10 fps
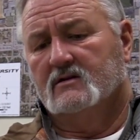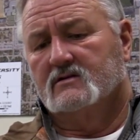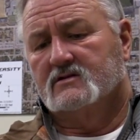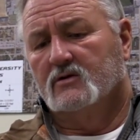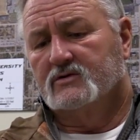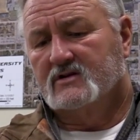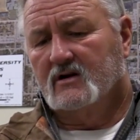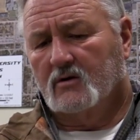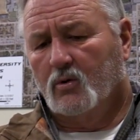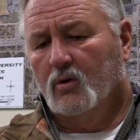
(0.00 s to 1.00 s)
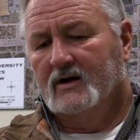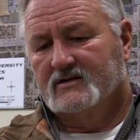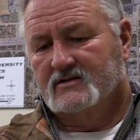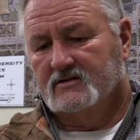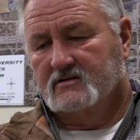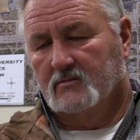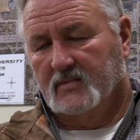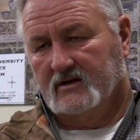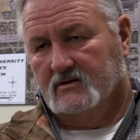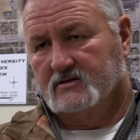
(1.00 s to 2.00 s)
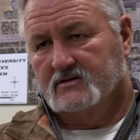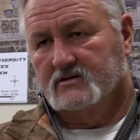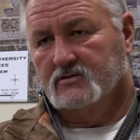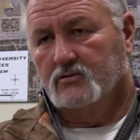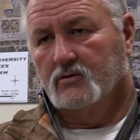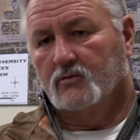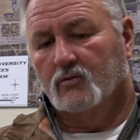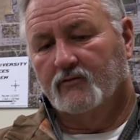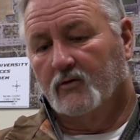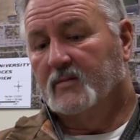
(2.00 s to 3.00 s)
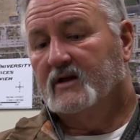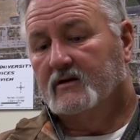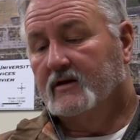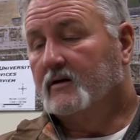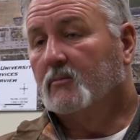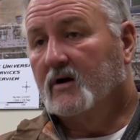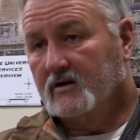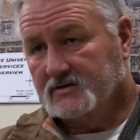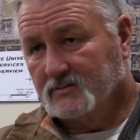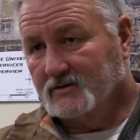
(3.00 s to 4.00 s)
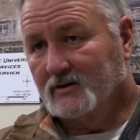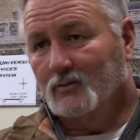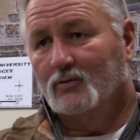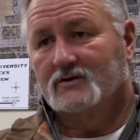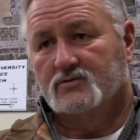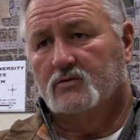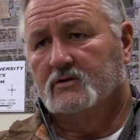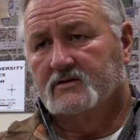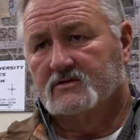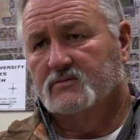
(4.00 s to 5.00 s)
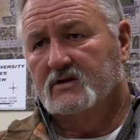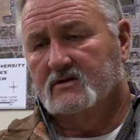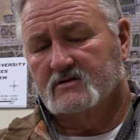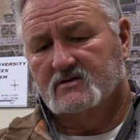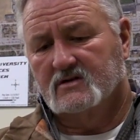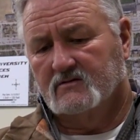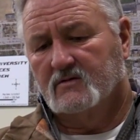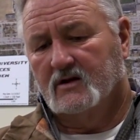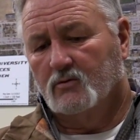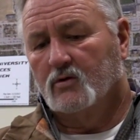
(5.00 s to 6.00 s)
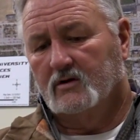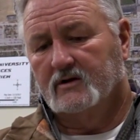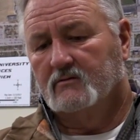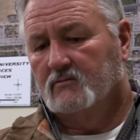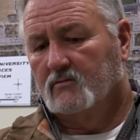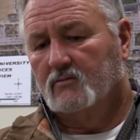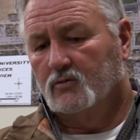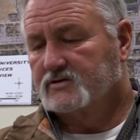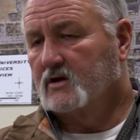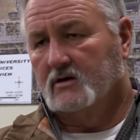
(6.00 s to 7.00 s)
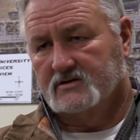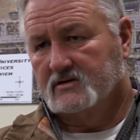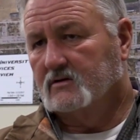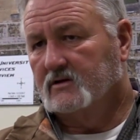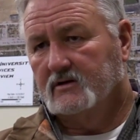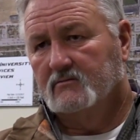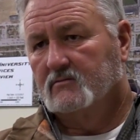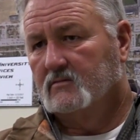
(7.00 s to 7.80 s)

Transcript: So it's not quite such the maintenance issue, or for me, the embarrassment that it once was, because it really was constantly,